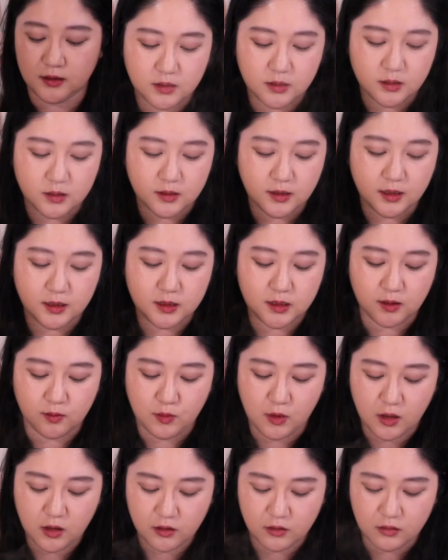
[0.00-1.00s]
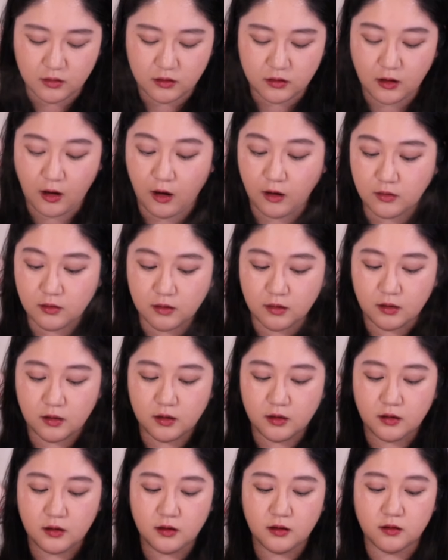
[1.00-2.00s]
So get some tteok.
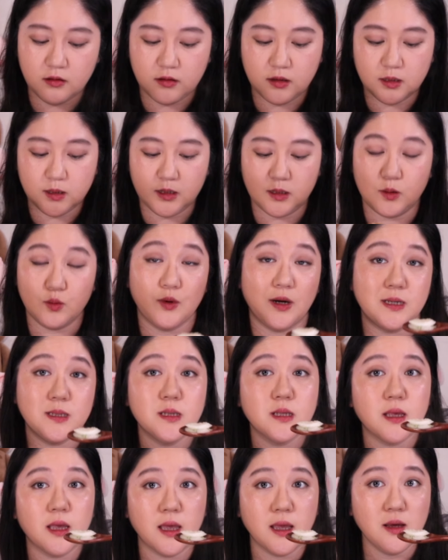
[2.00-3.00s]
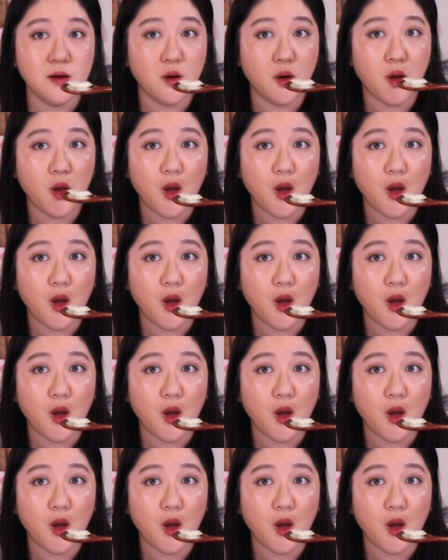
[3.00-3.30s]
This is rice cake.